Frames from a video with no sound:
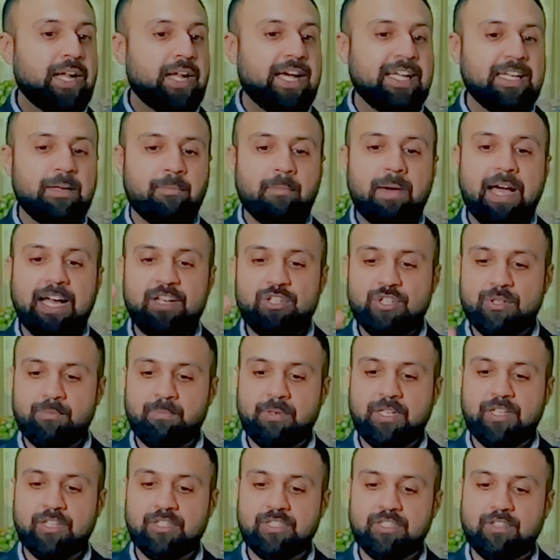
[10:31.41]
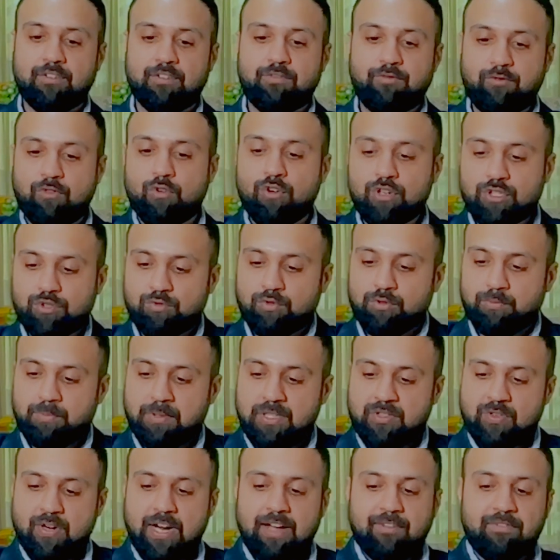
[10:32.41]
I'd imagine, because the force would
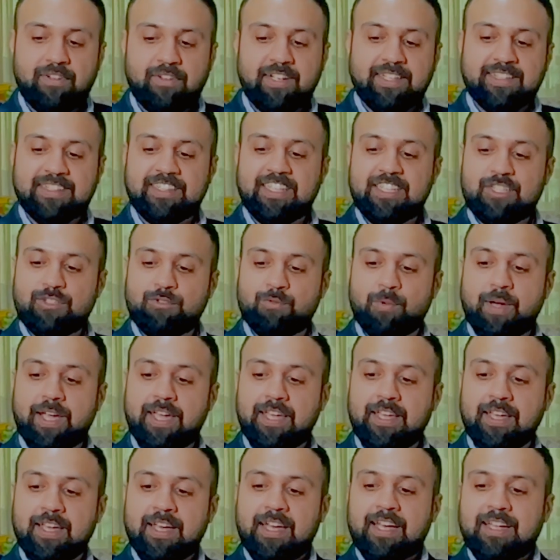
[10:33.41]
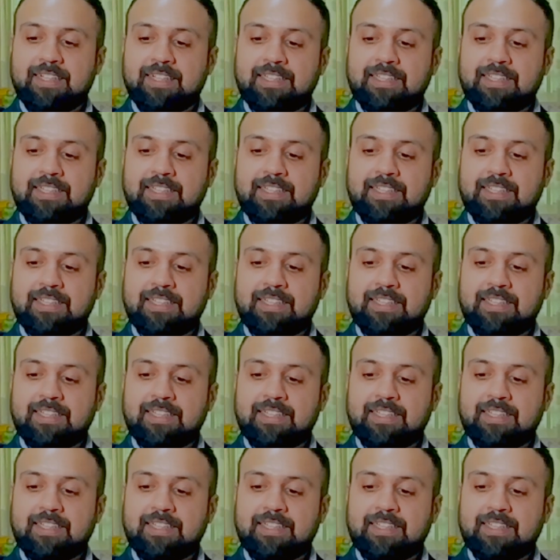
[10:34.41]
be traveling this way,